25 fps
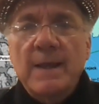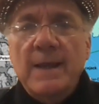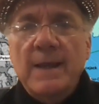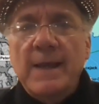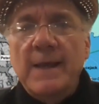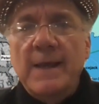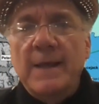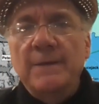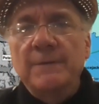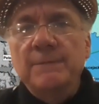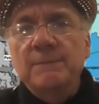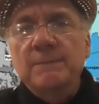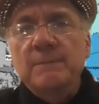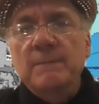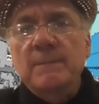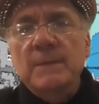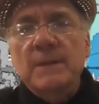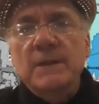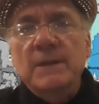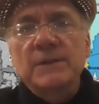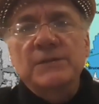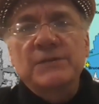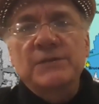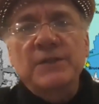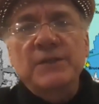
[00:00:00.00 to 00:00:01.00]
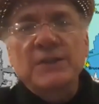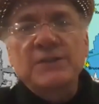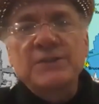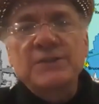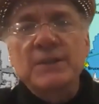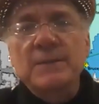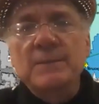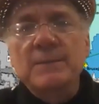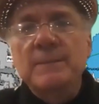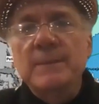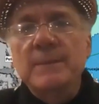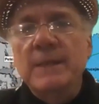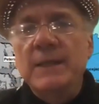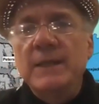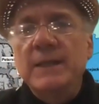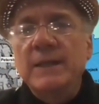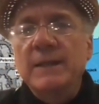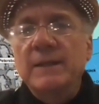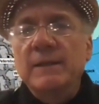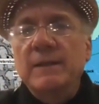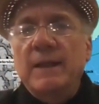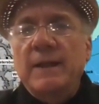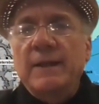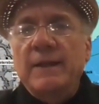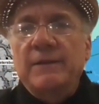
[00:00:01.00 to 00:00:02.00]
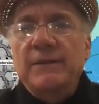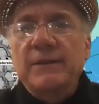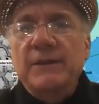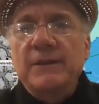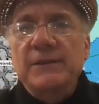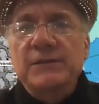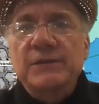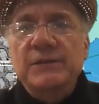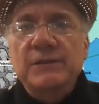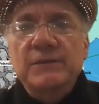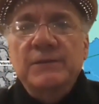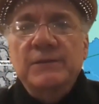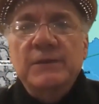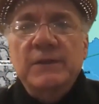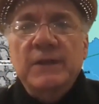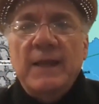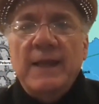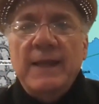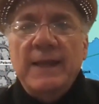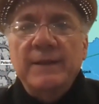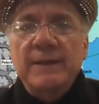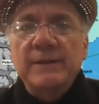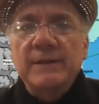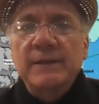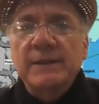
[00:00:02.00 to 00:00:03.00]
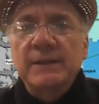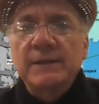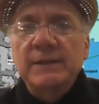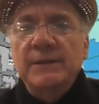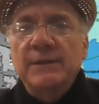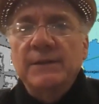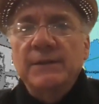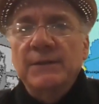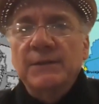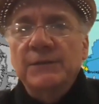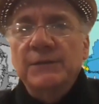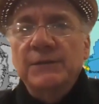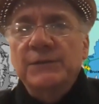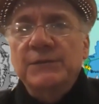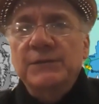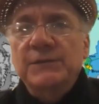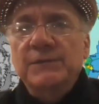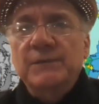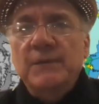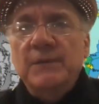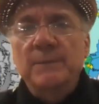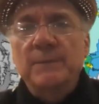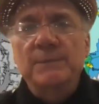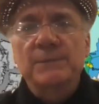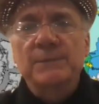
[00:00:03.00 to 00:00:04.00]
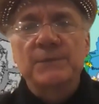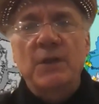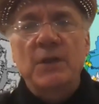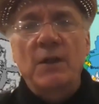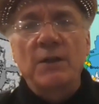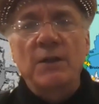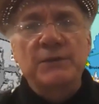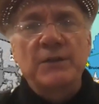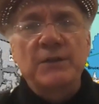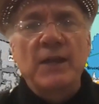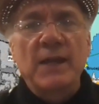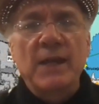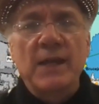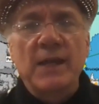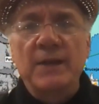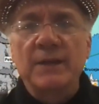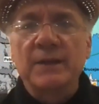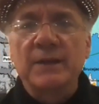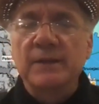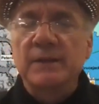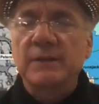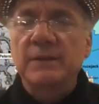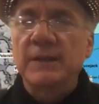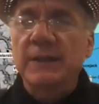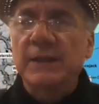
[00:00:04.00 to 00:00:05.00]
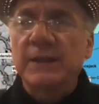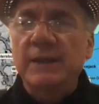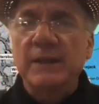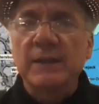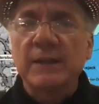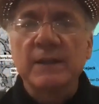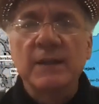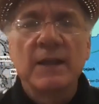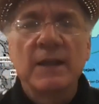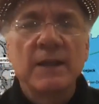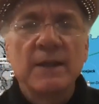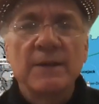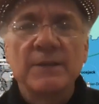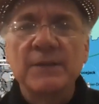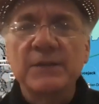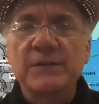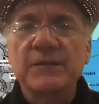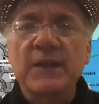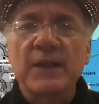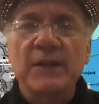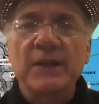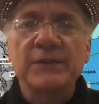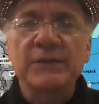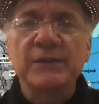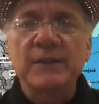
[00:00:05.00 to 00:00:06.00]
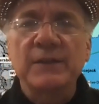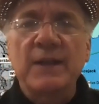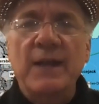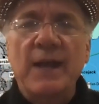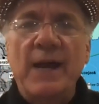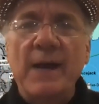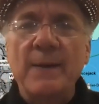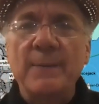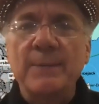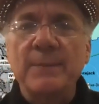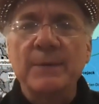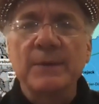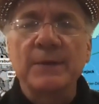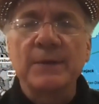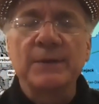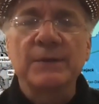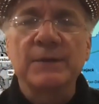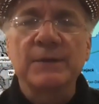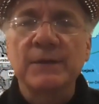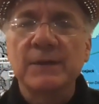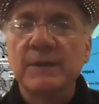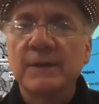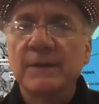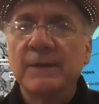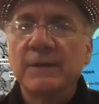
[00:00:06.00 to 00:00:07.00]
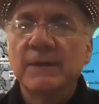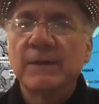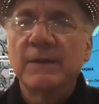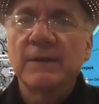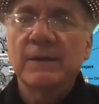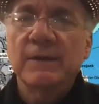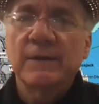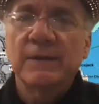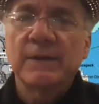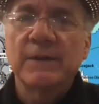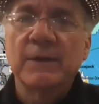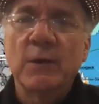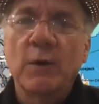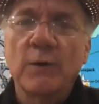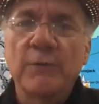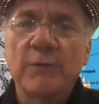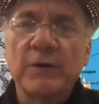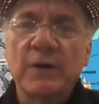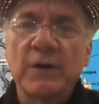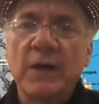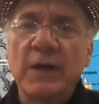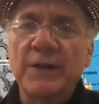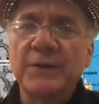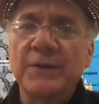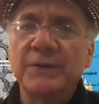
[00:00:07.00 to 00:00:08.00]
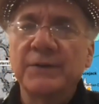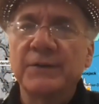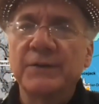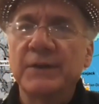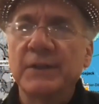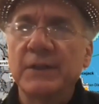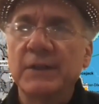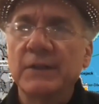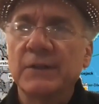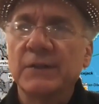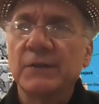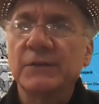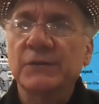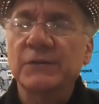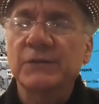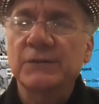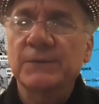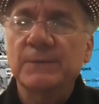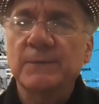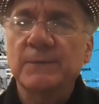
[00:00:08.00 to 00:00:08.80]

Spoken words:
And such a meeting like this of clan leaders from Tahltan and Tlingit, this hasn't happened in over 100 years.